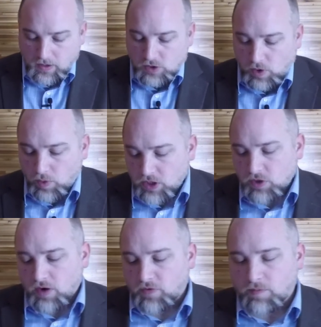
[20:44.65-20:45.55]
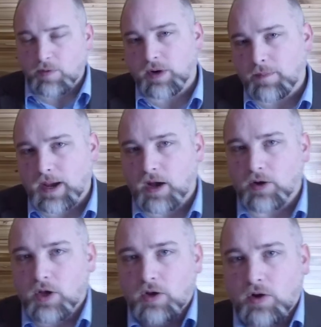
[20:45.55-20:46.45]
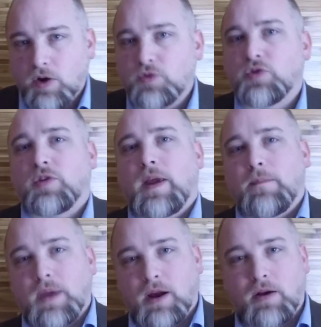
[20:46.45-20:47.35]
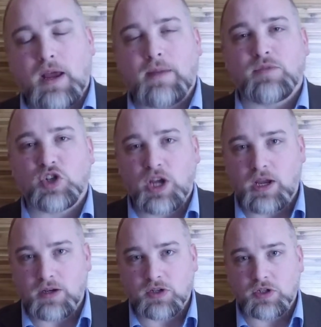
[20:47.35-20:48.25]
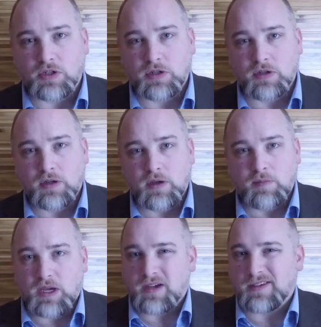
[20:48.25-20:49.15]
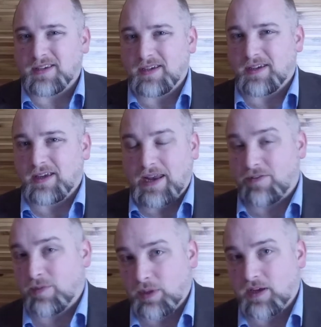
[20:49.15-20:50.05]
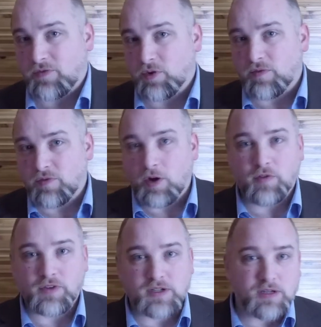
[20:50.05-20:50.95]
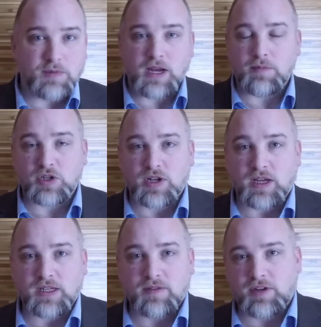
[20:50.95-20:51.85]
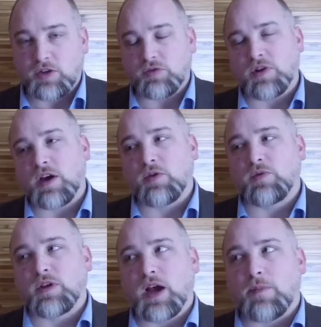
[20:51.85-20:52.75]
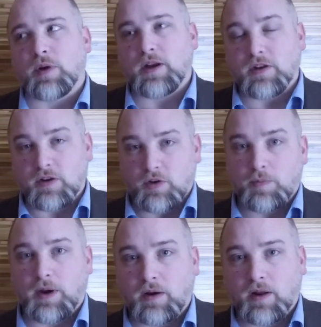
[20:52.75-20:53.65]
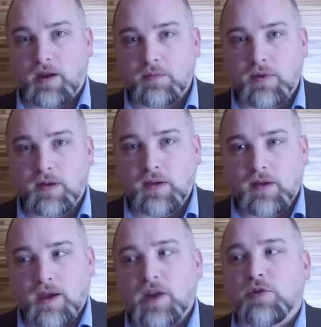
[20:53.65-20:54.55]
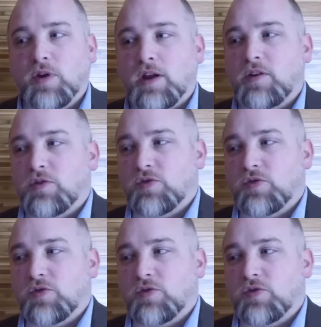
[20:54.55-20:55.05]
So I want to talk for a moment about culture and paradigm change, because inevitably, if you're involved in some kind of mission activity, you're not only operating in your paradigm, and you're not